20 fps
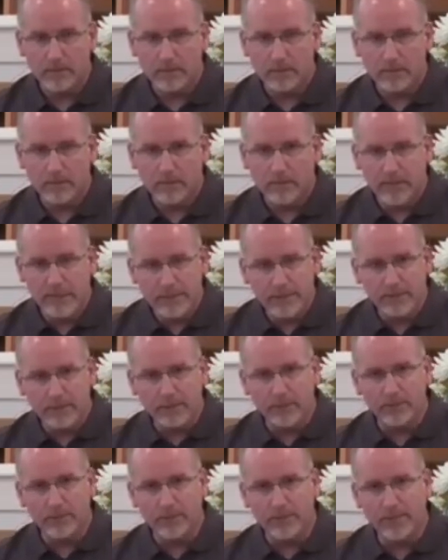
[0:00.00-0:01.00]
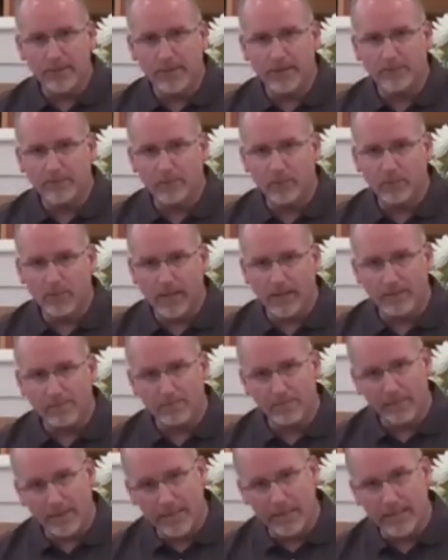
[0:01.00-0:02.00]
He told the devil that
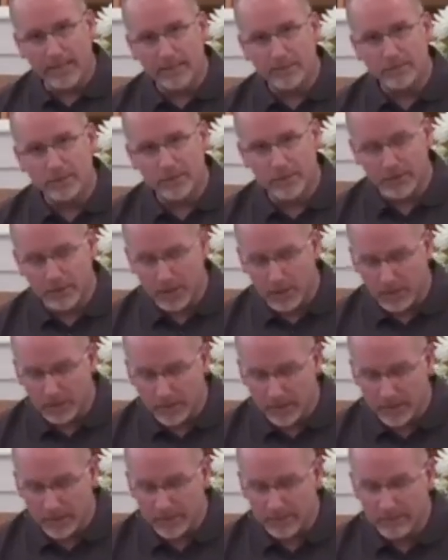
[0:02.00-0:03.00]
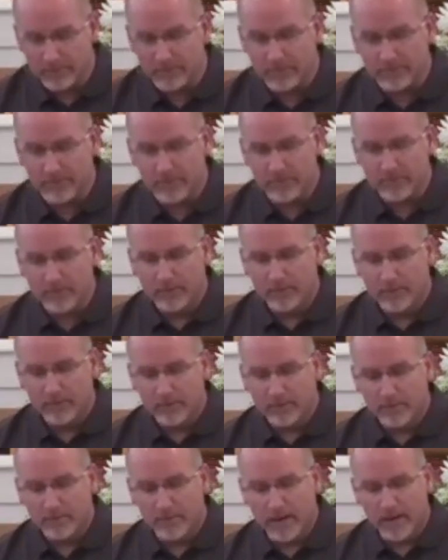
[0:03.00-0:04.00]
man should not live
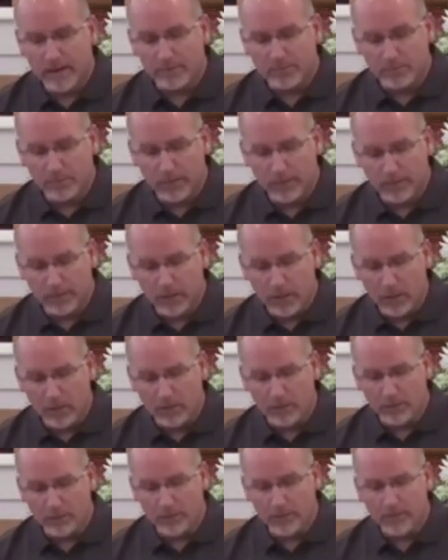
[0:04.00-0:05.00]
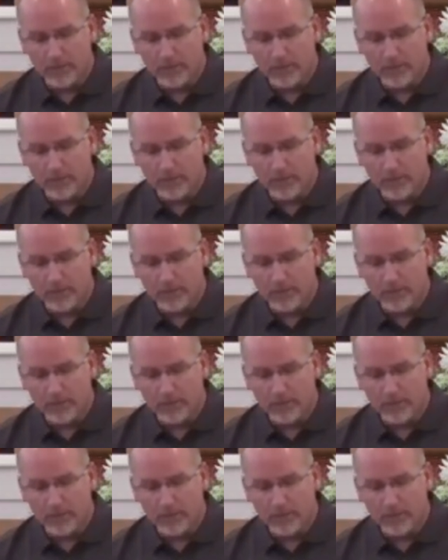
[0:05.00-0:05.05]
by bread alone.